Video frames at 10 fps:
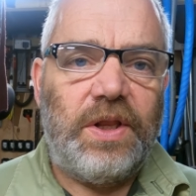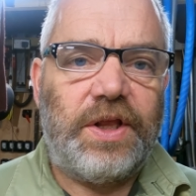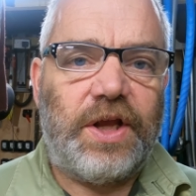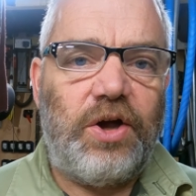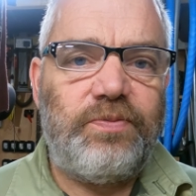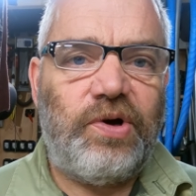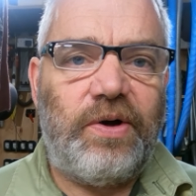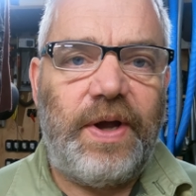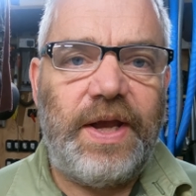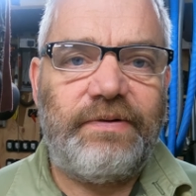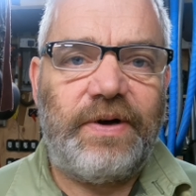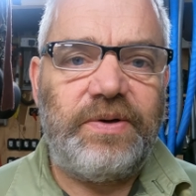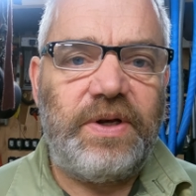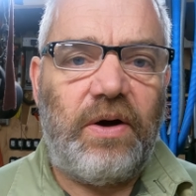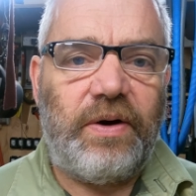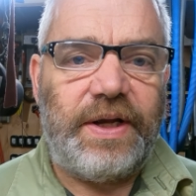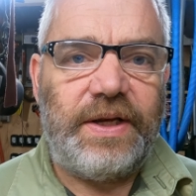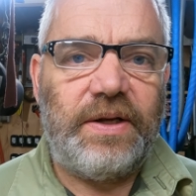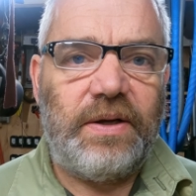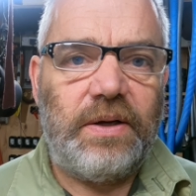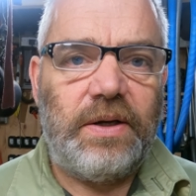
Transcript: The GoPro Hero 9